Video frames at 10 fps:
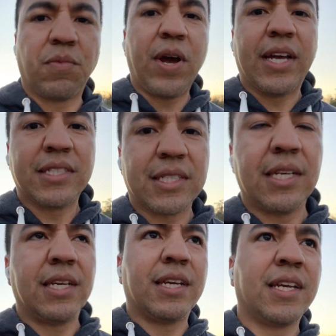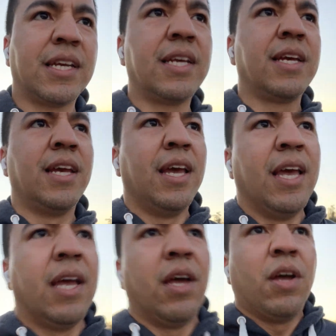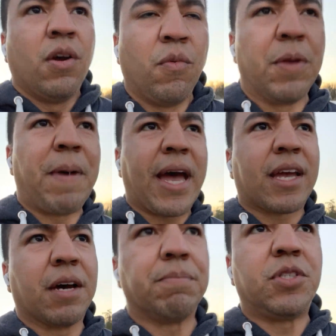West, we back up